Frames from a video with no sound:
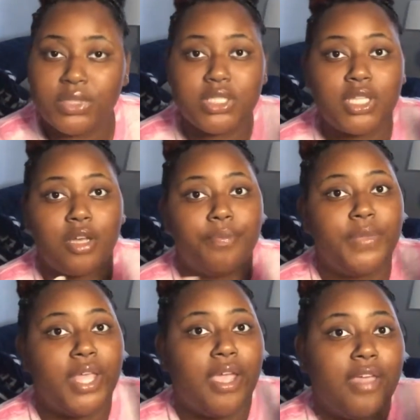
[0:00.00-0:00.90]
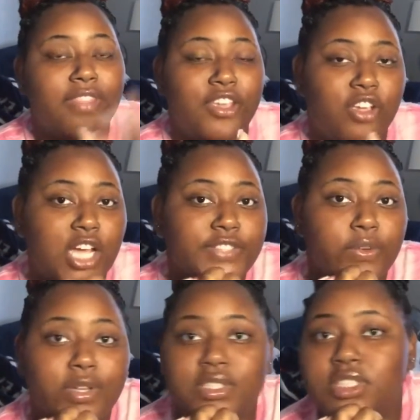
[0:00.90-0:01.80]
So thank you guys for
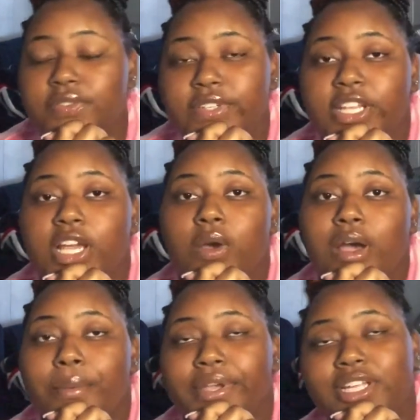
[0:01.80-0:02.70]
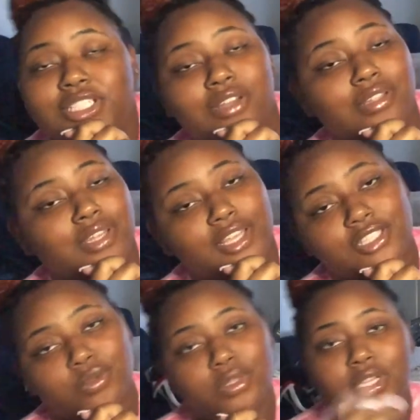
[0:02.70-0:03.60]
watching this video. I will catch y'all in the
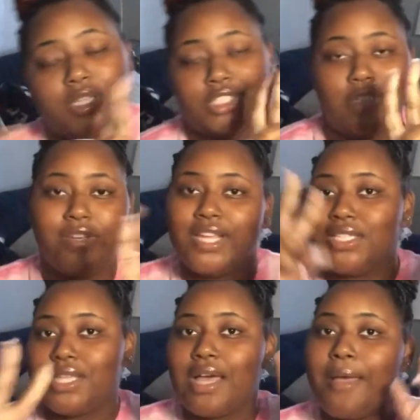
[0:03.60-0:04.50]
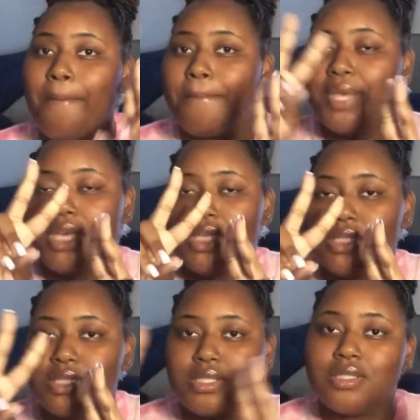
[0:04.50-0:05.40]
next one. Until next time, peace.